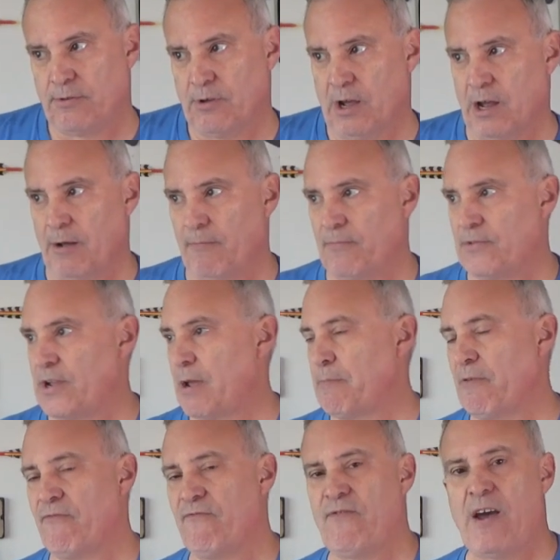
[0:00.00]
um,
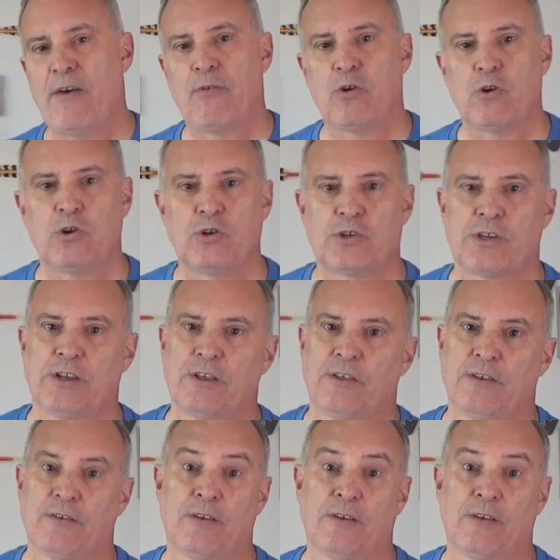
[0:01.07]
type of feathers,